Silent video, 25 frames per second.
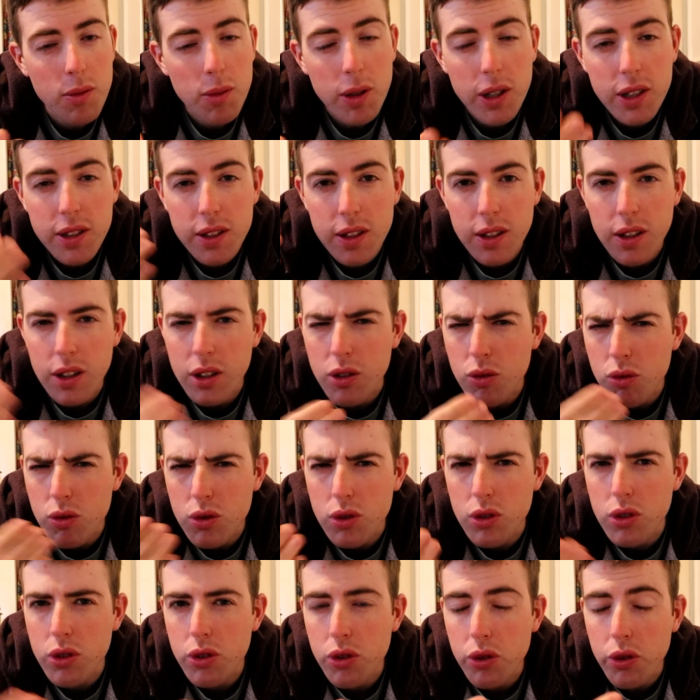makes it like
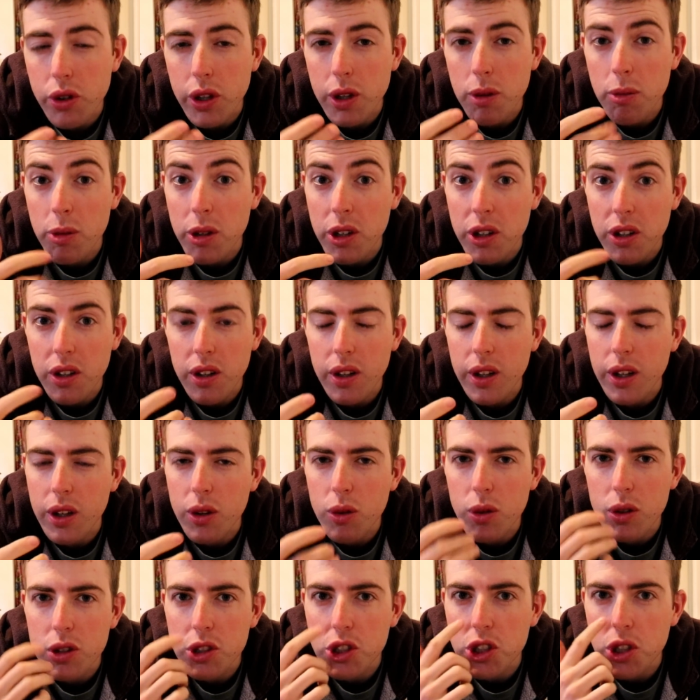real creamy and like
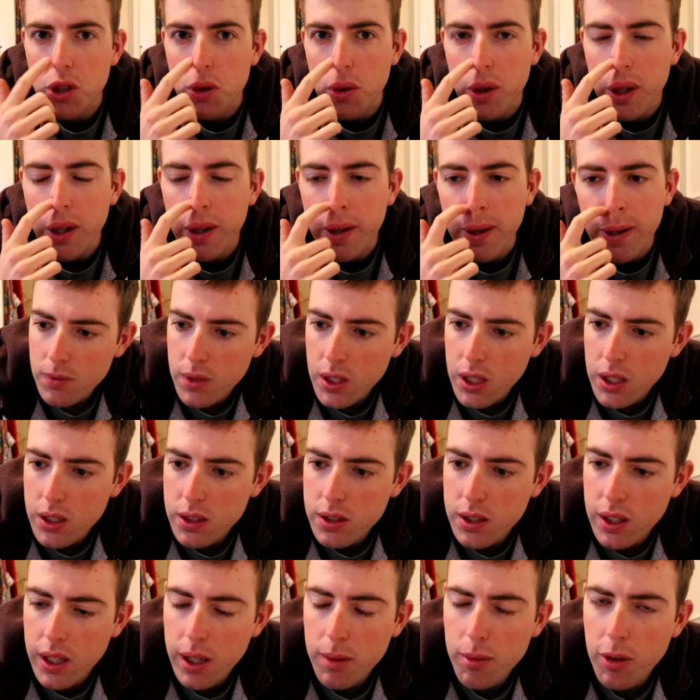quite chewy.
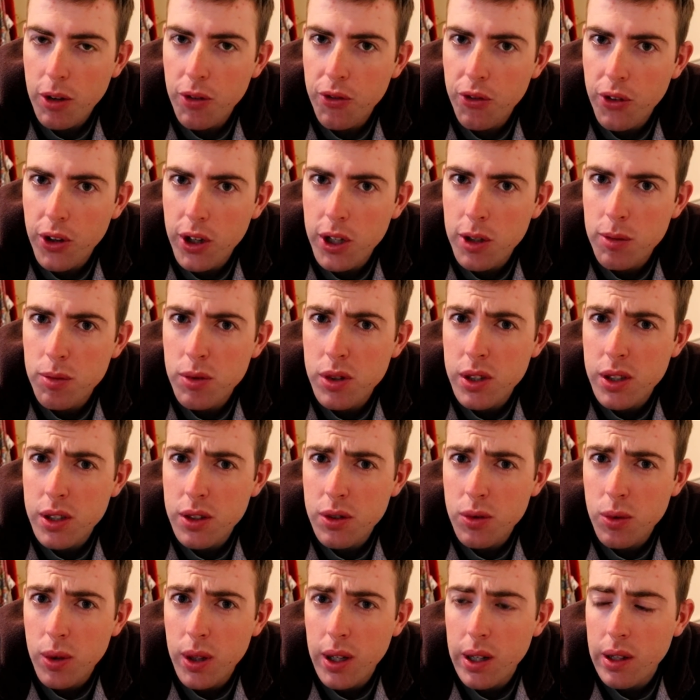To get my fibre in
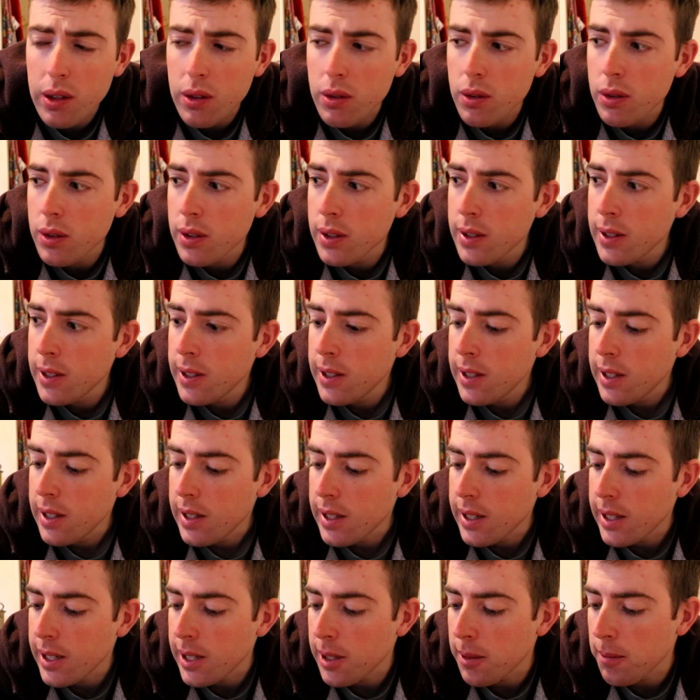as well,
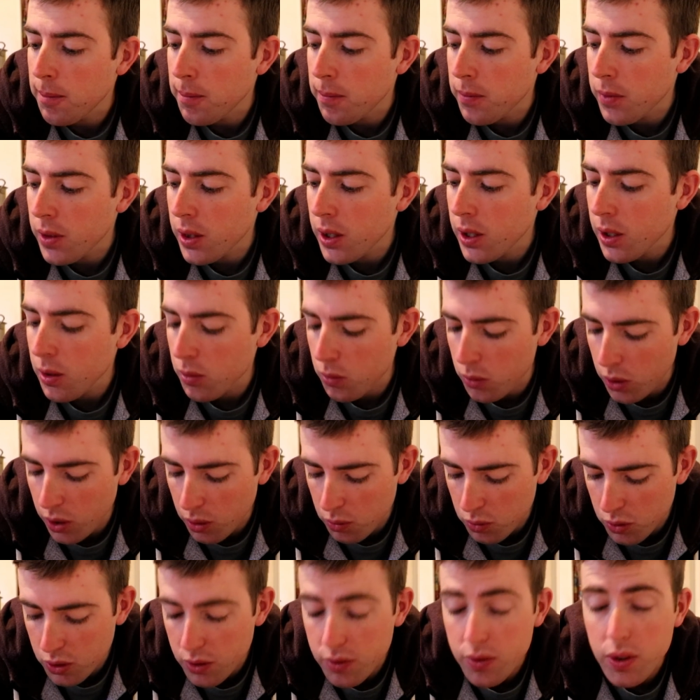um, what I
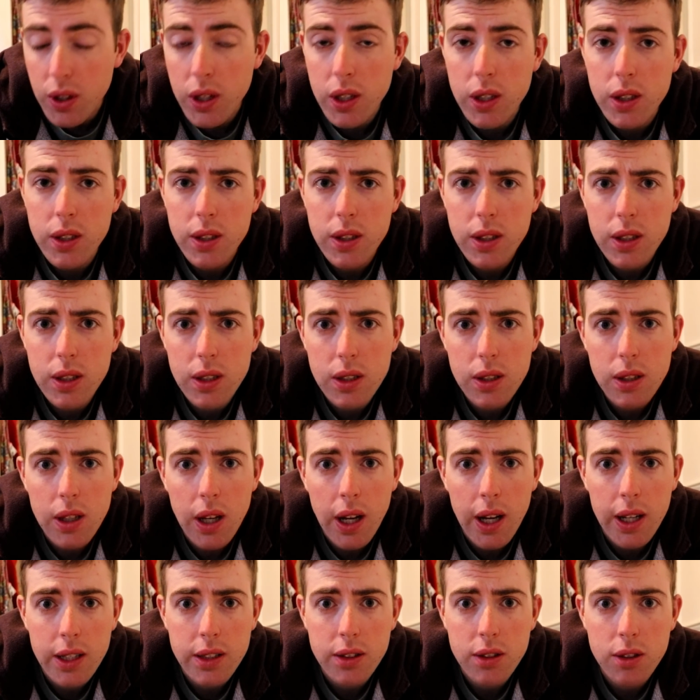would have done is
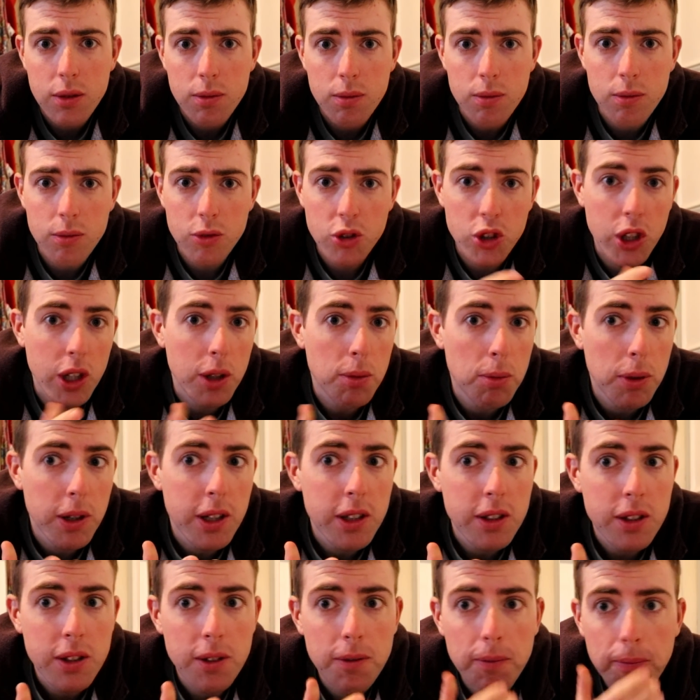had some
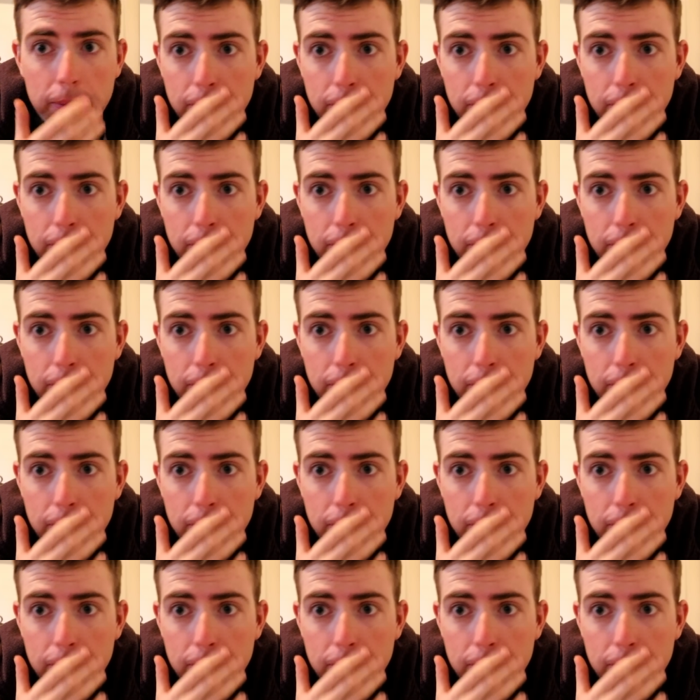chickpeas,